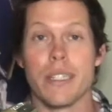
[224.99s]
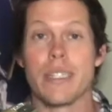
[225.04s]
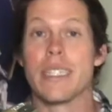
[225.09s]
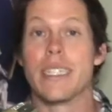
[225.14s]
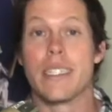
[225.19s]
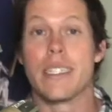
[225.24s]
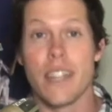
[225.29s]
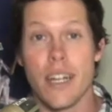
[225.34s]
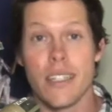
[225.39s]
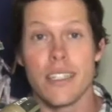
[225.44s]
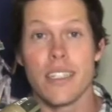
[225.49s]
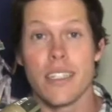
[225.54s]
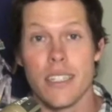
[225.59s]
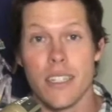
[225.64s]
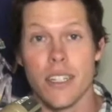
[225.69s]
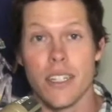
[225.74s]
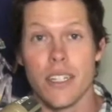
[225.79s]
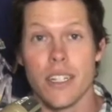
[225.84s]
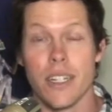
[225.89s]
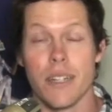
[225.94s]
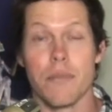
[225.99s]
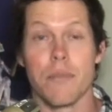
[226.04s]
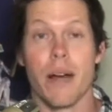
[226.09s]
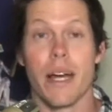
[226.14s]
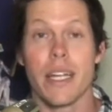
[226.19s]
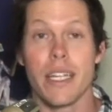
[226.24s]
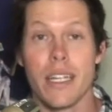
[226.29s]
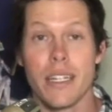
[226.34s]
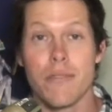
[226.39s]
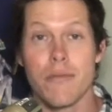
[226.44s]
Doesn't kill you. Might
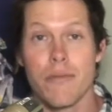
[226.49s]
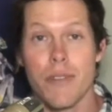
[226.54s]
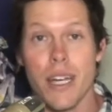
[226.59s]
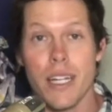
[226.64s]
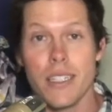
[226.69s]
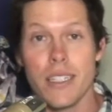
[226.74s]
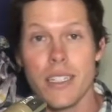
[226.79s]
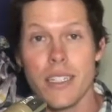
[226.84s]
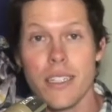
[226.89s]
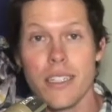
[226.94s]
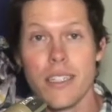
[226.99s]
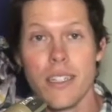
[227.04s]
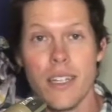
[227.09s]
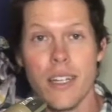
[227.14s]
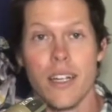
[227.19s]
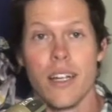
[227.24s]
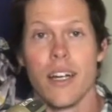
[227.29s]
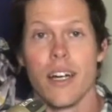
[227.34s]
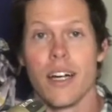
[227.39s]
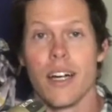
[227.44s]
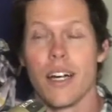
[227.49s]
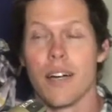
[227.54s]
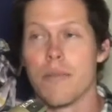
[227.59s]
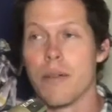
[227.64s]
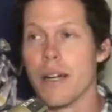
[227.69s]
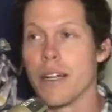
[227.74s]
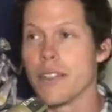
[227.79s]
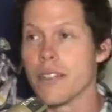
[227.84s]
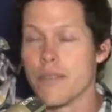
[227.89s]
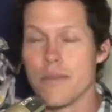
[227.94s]
get infected,
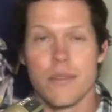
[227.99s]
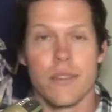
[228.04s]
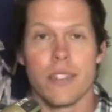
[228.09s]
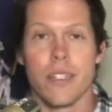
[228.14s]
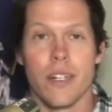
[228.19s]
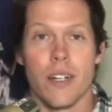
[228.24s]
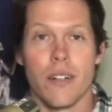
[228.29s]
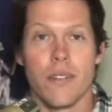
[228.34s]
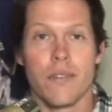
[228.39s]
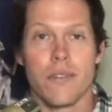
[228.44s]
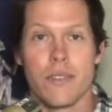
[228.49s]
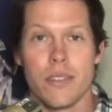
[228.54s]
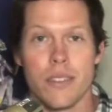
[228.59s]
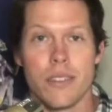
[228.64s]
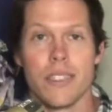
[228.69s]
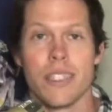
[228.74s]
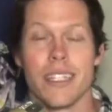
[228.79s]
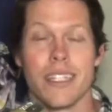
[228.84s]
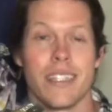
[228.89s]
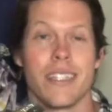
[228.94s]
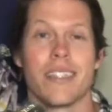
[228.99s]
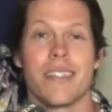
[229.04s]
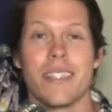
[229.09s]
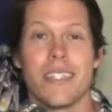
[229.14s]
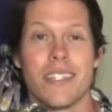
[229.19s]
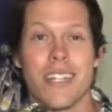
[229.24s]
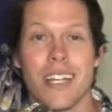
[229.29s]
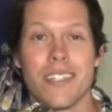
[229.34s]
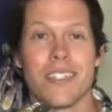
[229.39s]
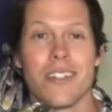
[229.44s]
but, you
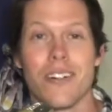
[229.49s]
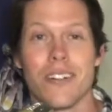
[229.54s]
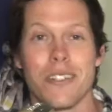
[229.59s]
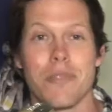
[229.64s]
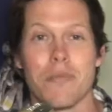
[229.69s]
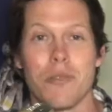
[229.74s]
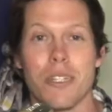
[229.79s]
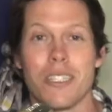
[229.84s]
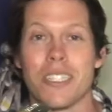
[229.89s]
guys are going to prison.